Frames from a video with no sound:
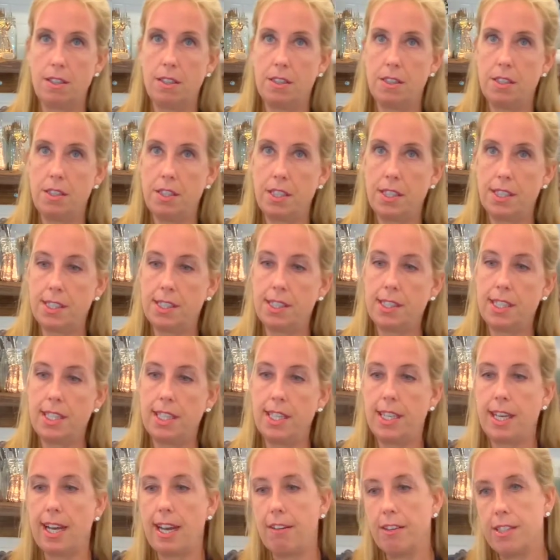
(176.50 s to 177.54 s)
You can
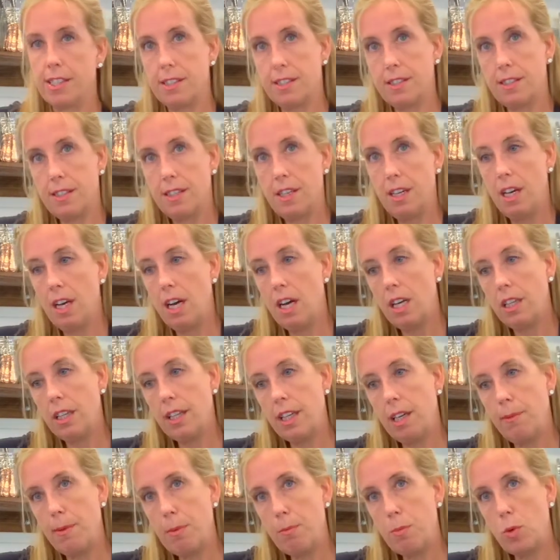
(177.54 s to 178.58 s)
see how it's a
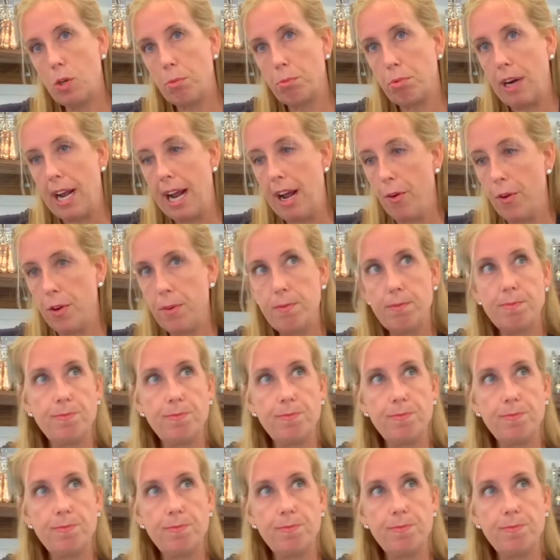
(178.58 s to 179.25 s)
little bit more brown.